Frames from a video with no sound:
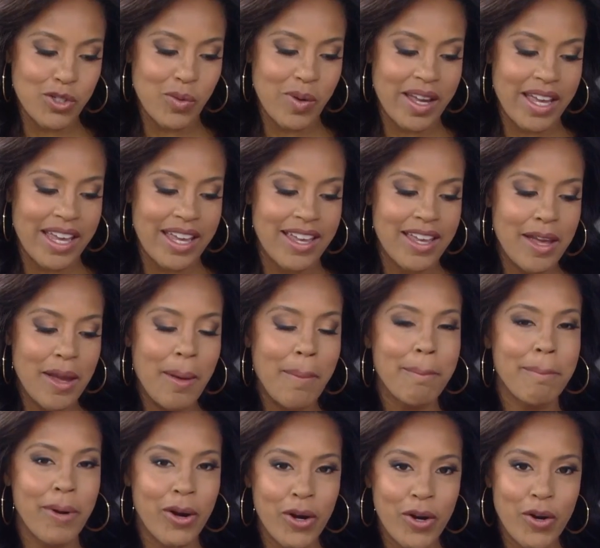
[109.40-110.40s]
to a
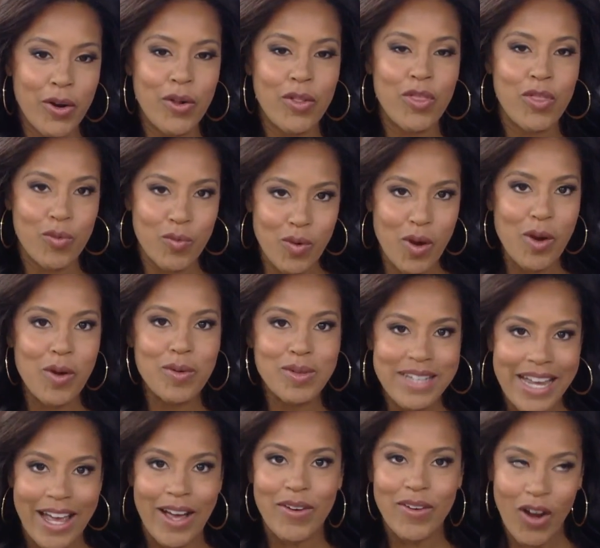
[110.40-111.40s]
burger
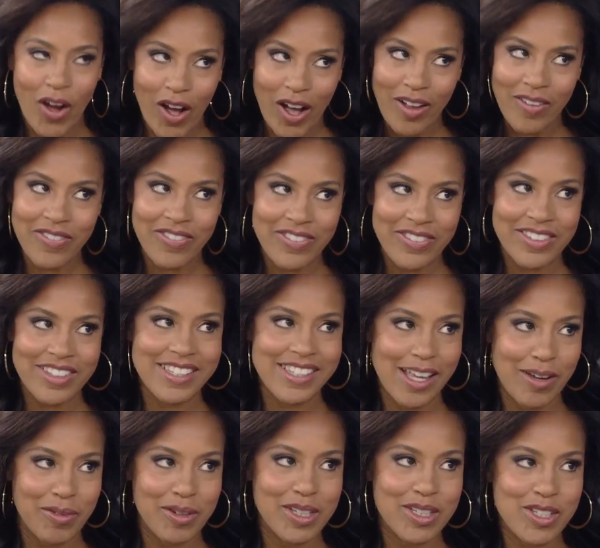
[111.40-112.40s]
throwdown off. Is yeah.
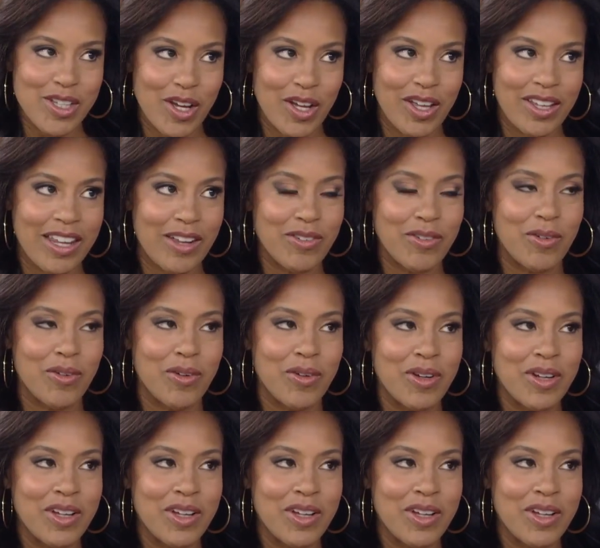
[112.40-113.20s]
that what it's called? well, we,